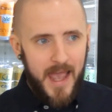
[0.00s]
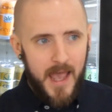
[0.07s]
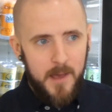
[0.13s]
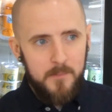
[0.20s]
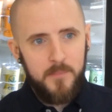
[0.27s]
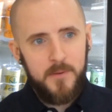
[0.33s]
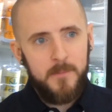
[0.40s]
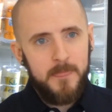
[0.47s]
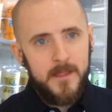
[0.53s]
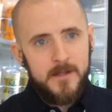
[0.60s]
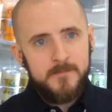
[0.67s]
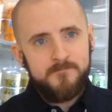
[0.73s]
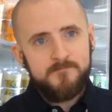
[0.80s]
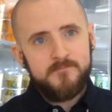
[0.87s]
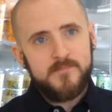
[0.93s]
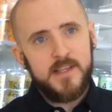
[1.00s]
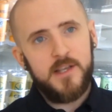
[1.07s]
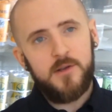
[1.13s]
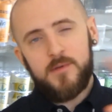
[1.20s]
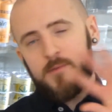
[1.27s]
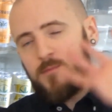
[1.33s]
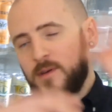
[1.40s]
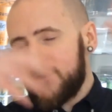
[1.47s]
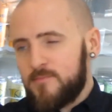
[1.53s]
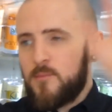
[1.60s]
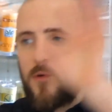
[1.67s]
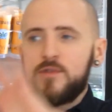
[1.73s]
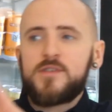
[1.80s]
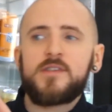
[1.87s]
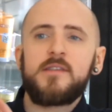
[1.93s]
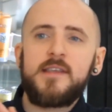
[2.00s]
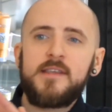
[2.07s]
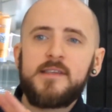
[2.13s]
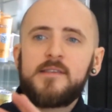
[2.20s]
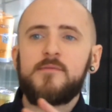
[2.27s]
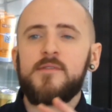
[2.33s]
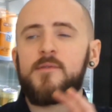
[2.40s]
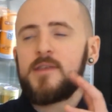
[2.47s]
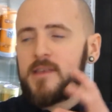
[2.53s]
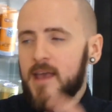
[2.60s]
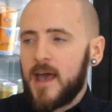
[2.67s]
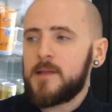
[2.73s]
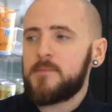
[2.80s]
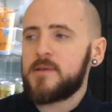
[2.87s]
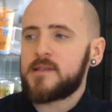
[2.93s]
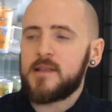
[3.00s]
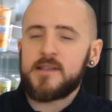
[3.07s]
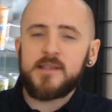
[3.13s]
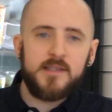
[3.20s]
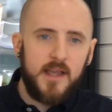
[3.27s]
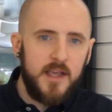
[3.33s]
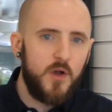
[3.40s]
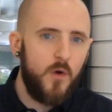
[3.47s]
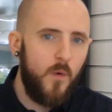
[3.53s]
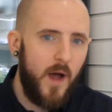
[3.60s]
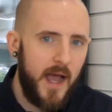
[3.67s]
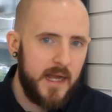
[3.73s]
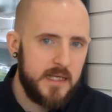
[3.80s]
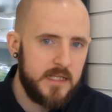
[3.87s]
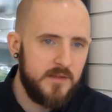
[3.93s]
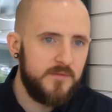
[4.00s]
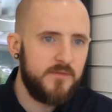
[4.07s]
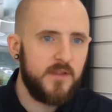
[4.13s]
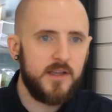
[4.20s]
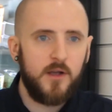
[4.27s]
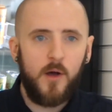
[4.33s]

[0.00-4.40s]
hemp with most of these, with cannabis that's psychoactive,